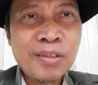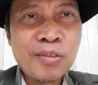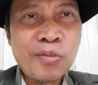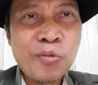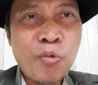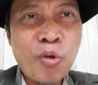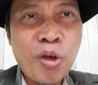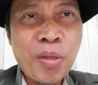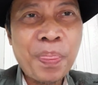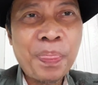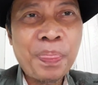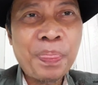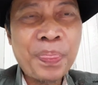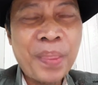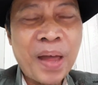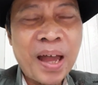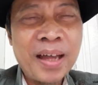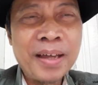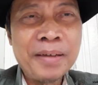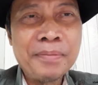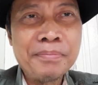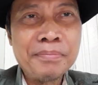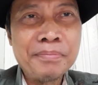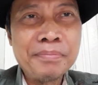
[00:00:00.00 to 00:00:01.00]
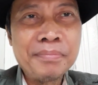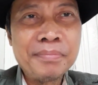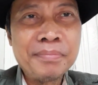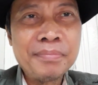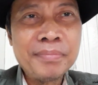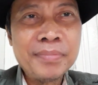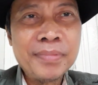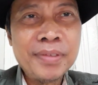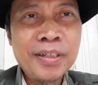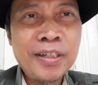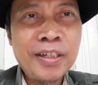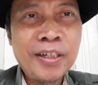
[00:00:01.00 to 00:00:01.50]
What time
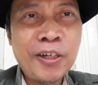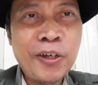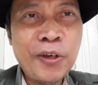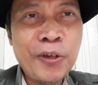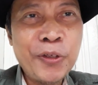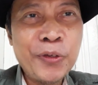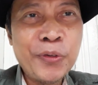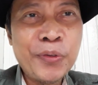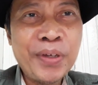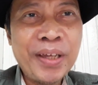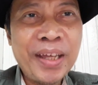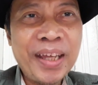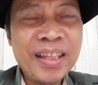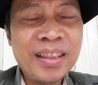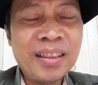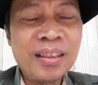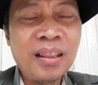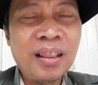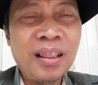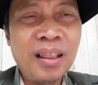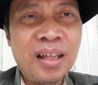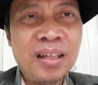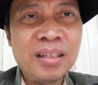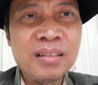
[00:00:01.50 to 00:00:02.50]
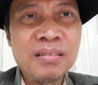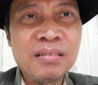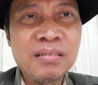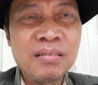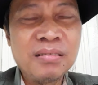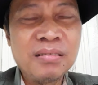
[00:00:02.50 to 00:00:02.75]
do you eat lunch?